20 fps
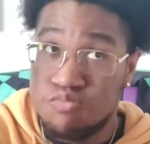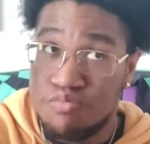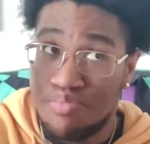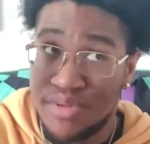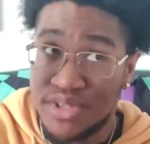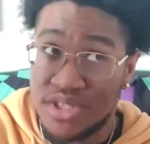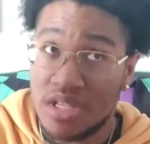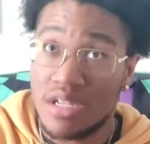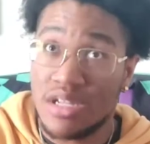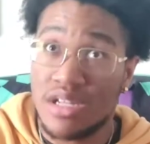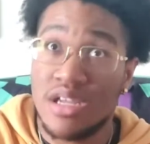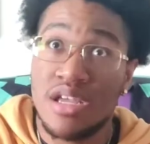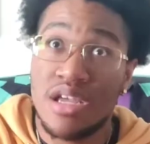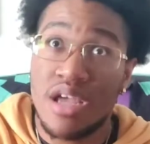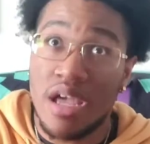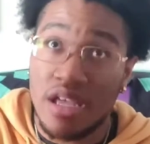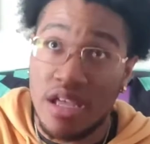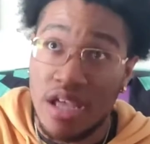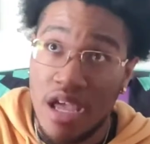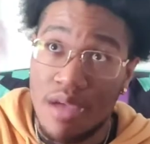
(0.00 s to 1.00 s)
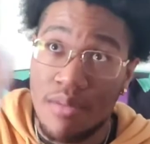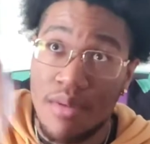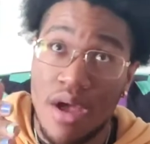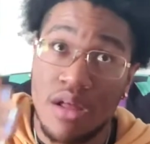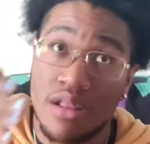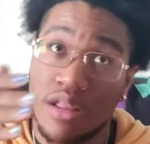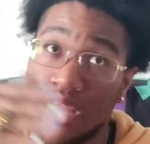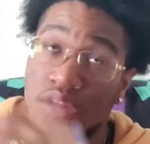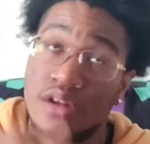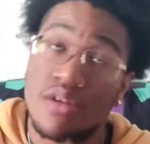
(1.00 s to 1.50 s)
But then EA came
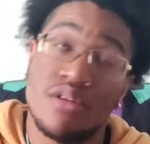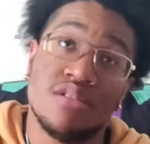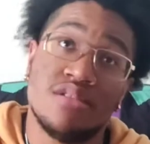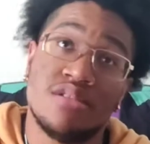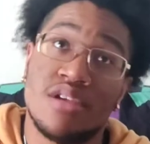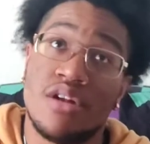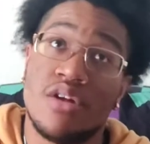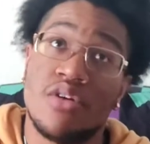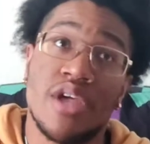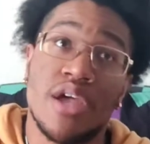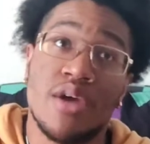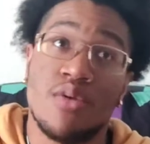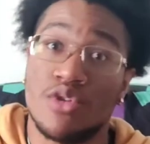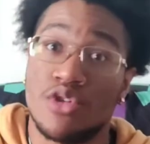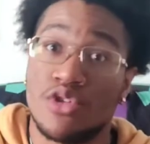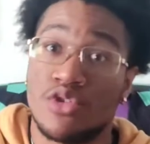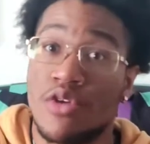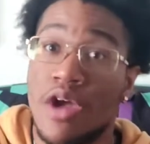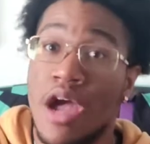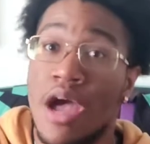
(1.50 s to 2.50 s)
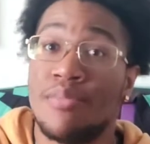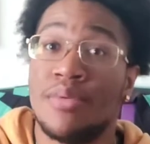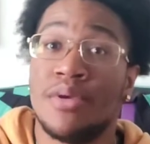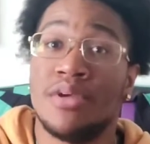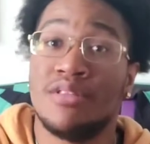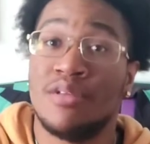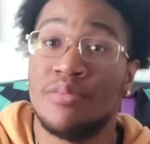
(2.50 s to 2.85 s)
out later and said, okay, we're scrapping